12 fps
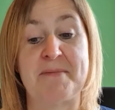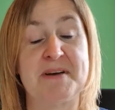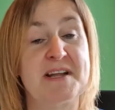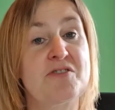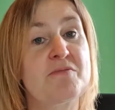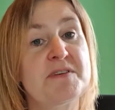but
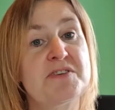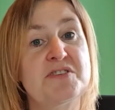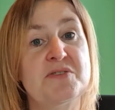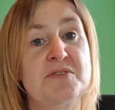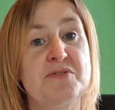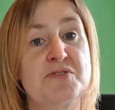it could be to
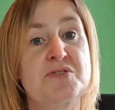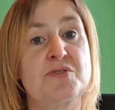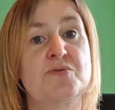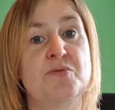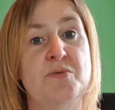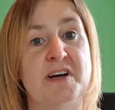do with your
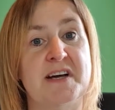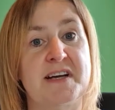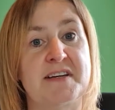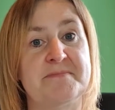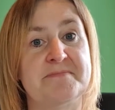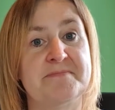
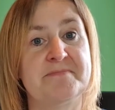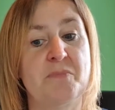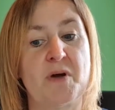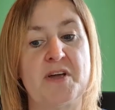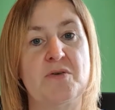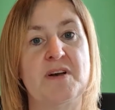schoolwork
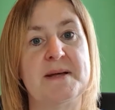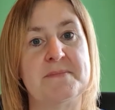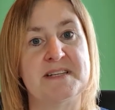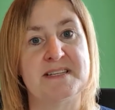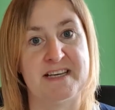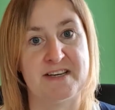where you're
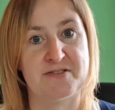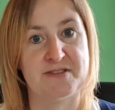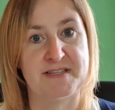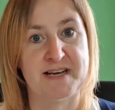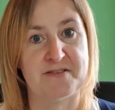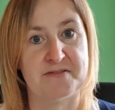limiting
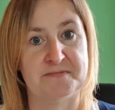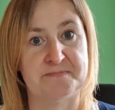yourself.